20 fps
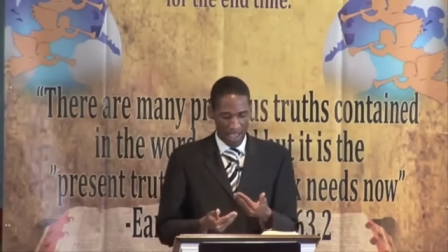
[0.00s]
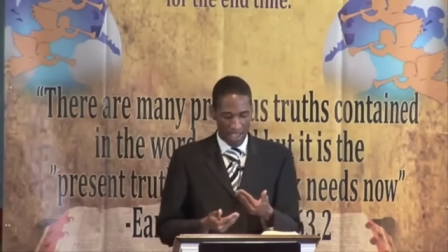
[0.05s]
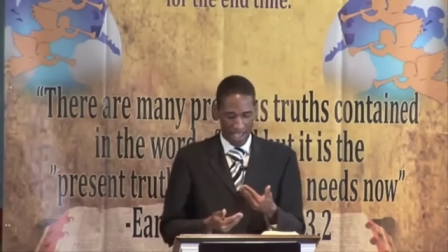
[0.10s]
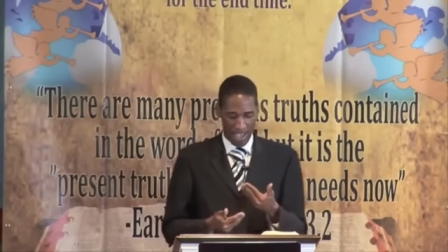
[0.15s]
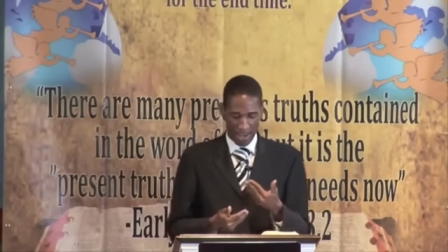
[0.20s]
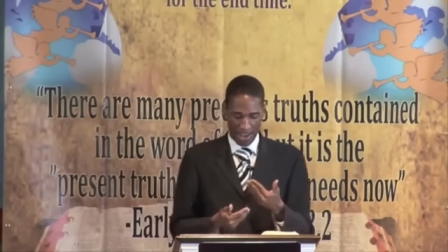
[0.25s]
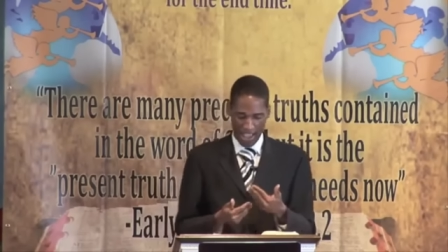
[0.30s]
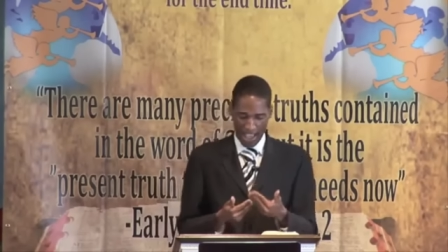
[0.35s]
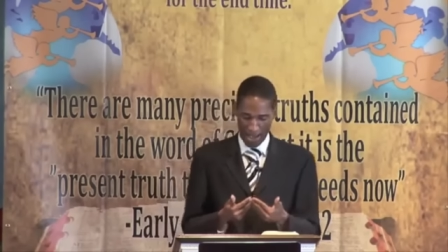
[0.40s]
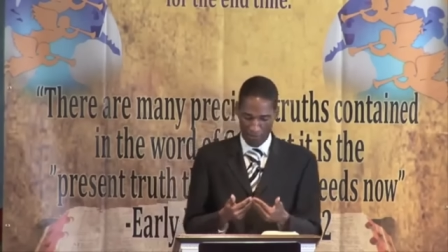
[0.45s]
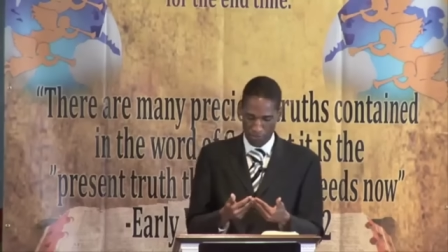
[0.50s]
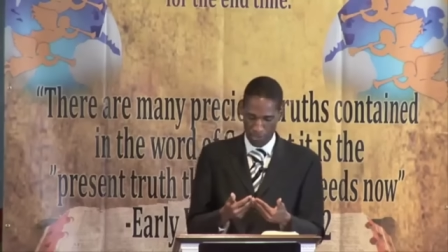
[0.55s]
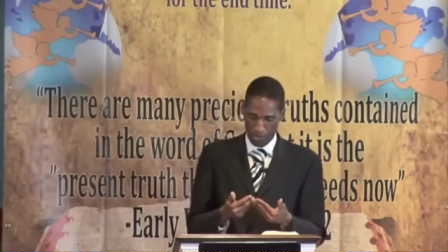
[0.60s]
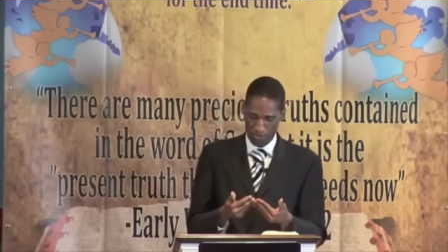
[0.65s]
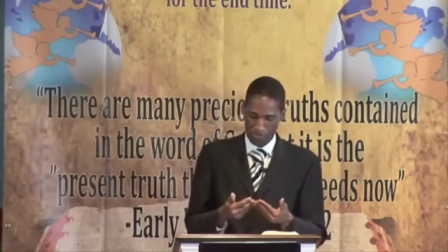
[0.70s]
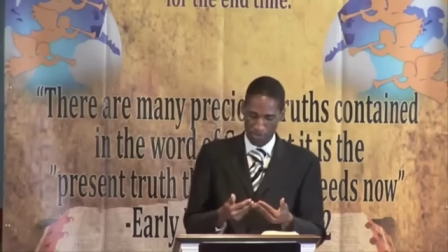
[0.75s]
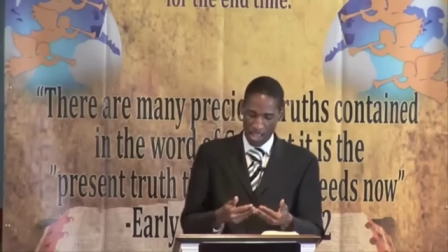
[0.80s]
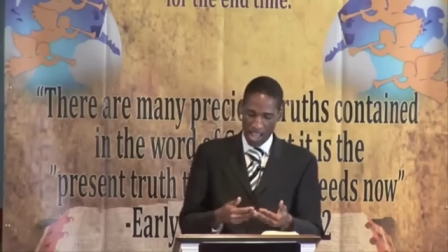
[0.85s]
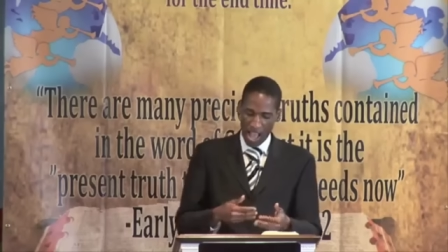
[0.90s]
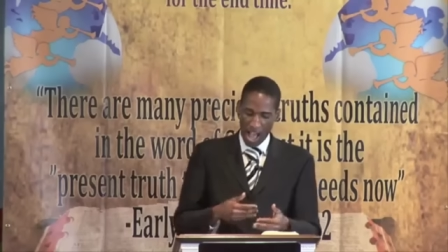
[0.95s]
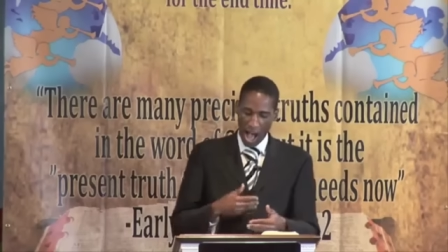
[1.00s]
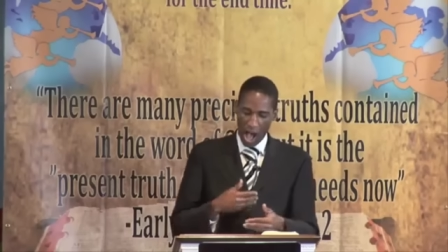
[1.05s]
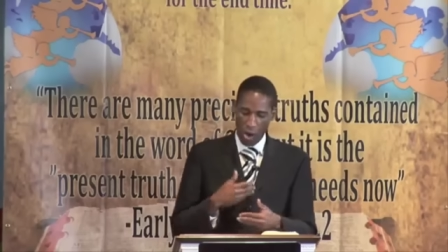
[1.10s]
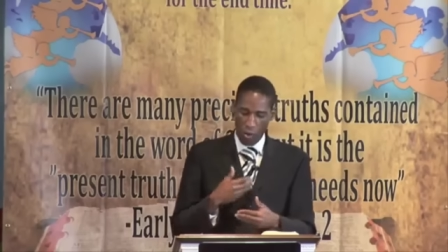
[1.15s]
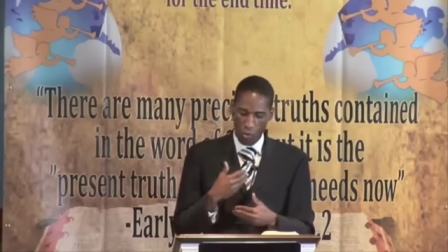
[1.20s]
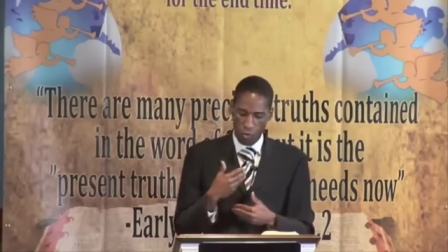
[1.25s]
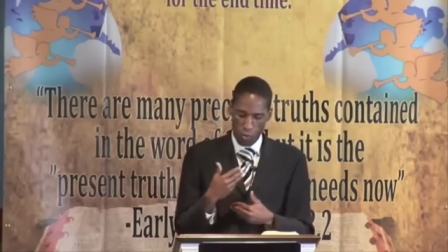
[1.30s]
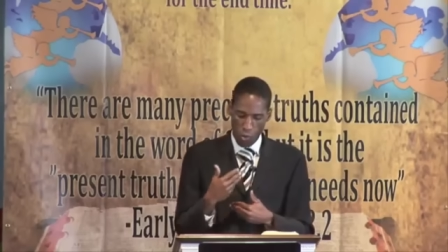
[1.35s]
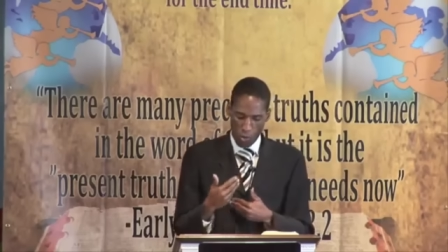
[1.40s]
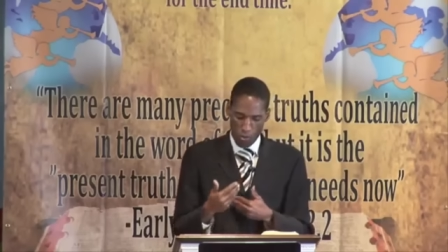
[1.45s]
in heaven, a
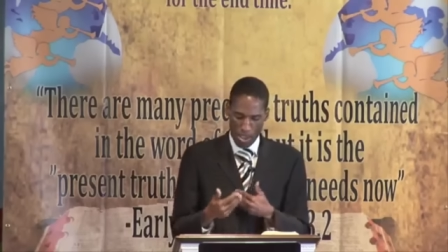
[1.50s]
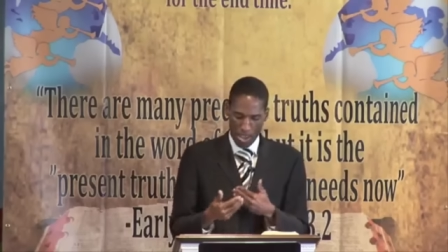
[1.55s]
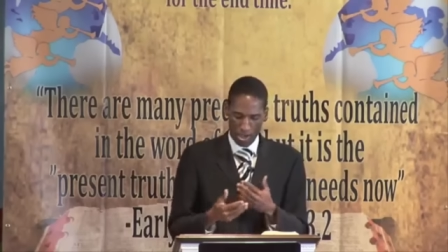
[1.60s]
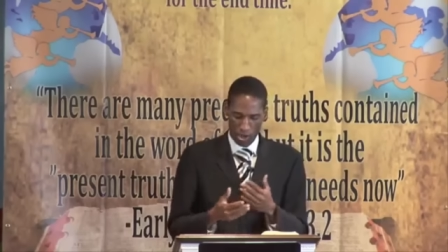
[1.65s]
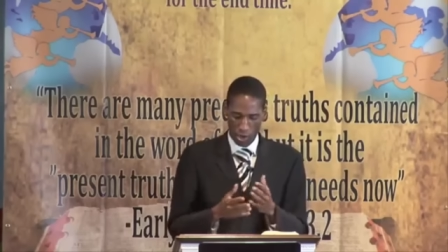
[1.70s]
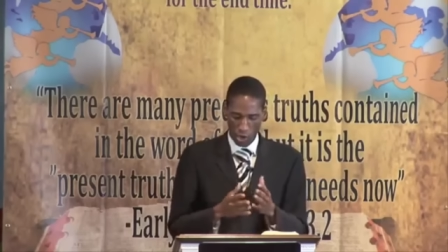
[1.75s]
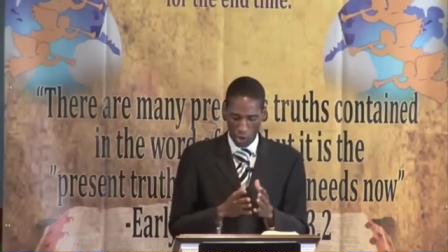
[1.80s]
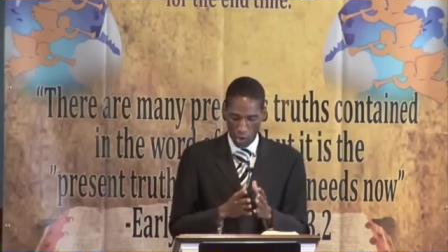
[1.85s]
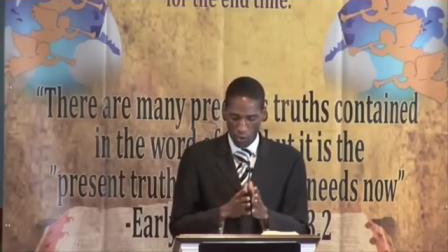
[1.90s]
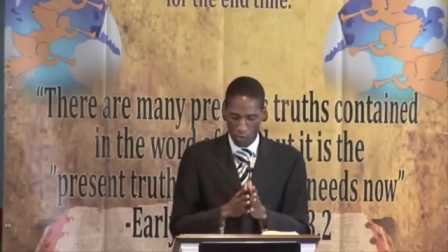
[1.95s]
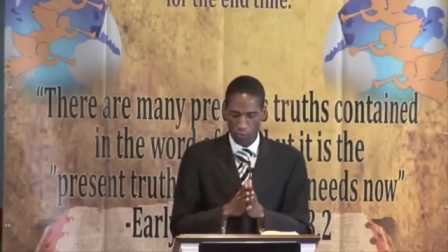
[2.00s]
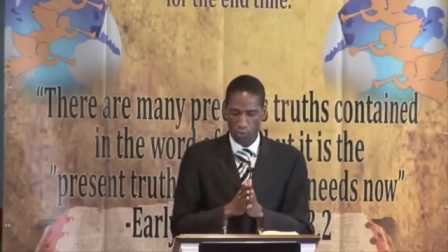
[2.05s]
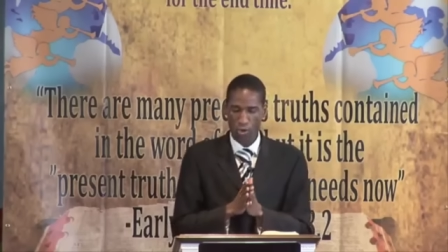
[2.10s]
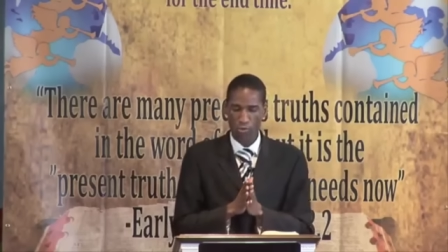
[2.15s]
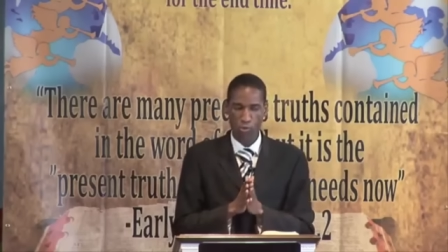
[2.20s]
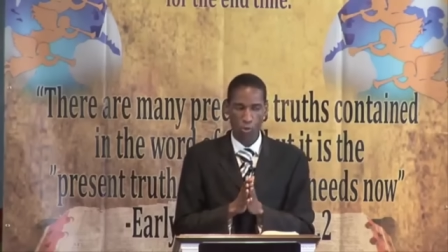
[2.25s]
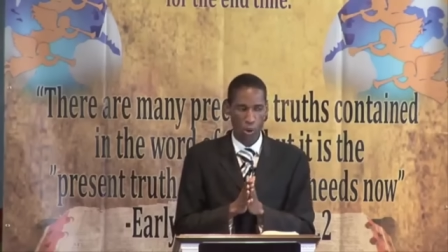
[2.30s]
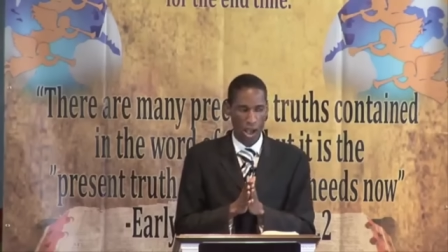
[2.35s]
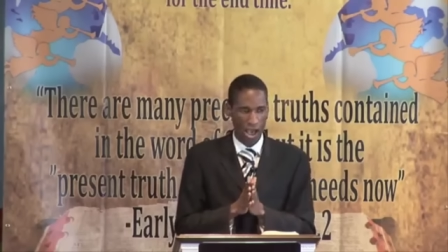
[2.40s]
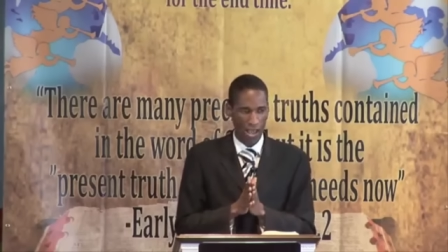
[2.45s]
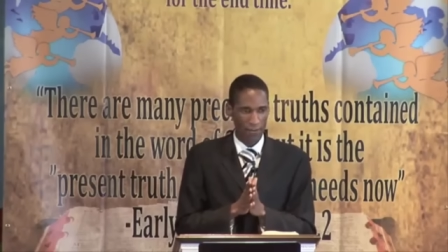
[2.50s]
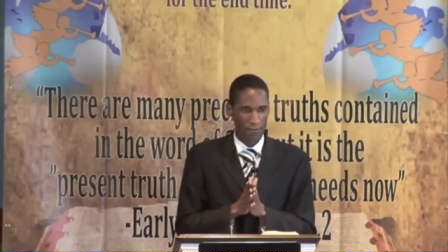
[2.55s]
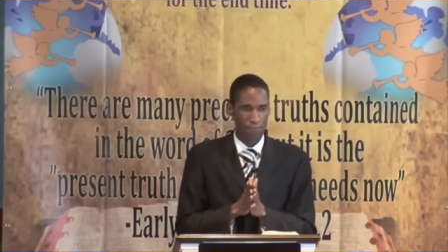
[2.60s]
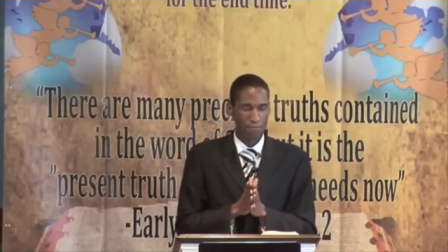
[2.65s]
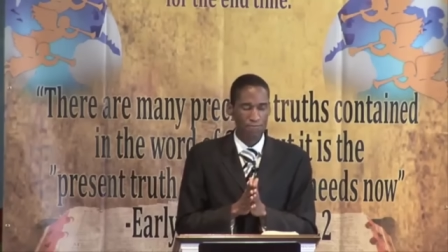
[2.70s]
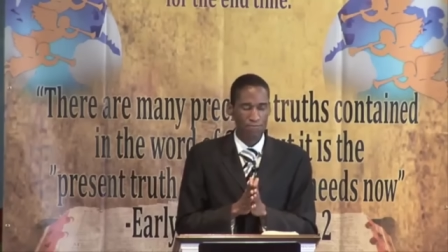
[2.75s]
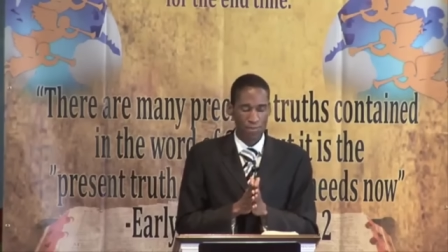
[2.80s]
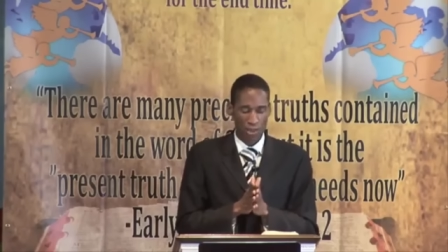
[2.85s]
woman clothed with what?